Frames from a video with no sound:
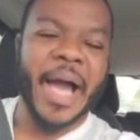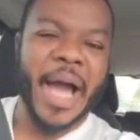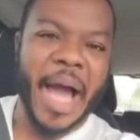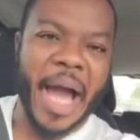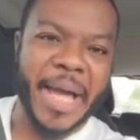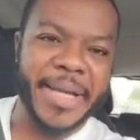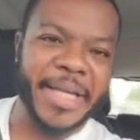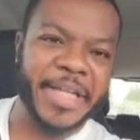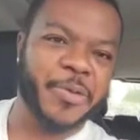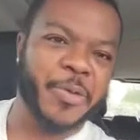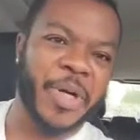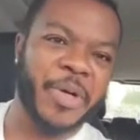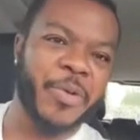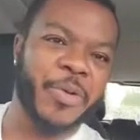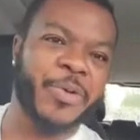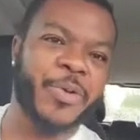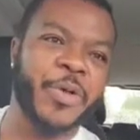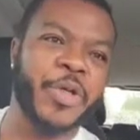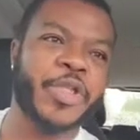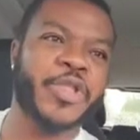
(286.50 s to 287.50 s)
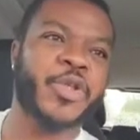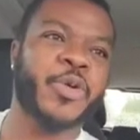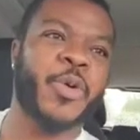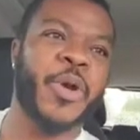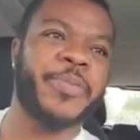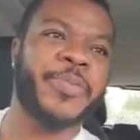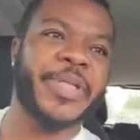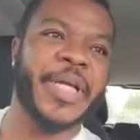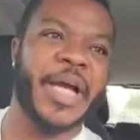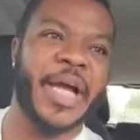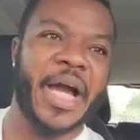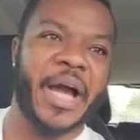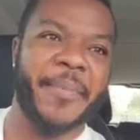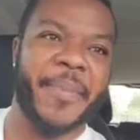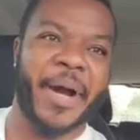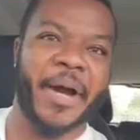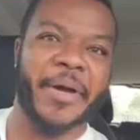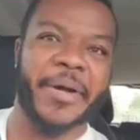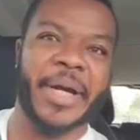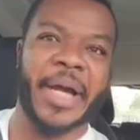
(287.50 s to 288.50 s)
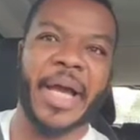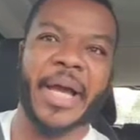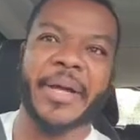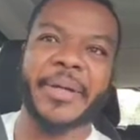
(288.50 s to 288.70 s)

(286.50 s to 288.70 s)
I just read with you scripture about